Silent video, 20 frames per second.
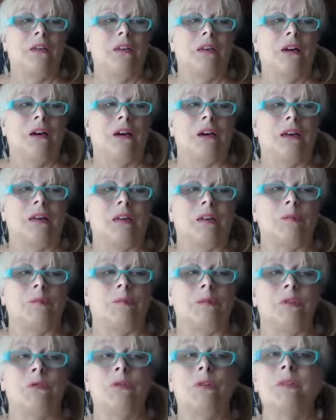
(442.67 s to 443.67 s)

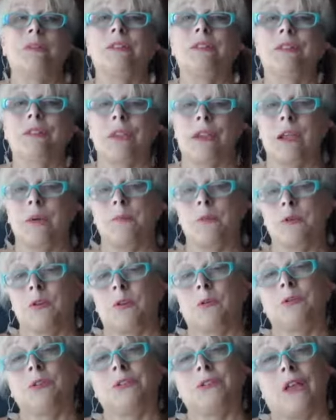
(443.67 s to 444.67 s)
You can set up your
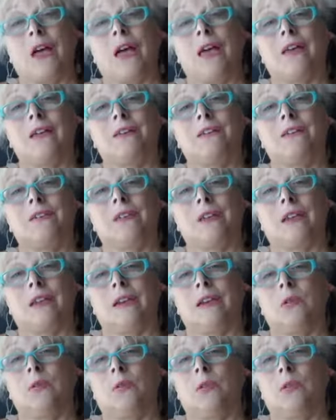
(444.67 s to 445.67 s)
own styles,
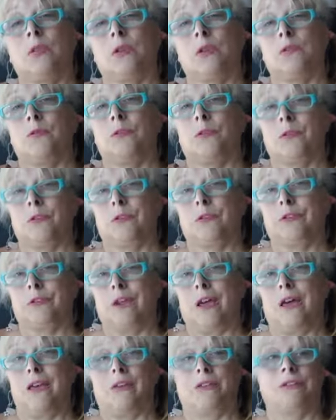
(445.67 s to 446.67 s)
and it will look for your
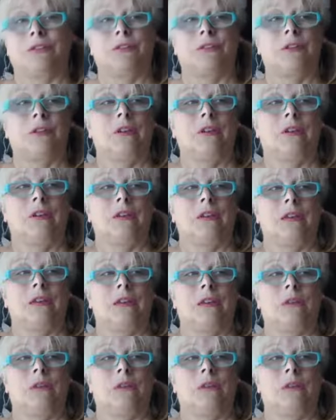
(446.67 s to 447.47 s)
styles. It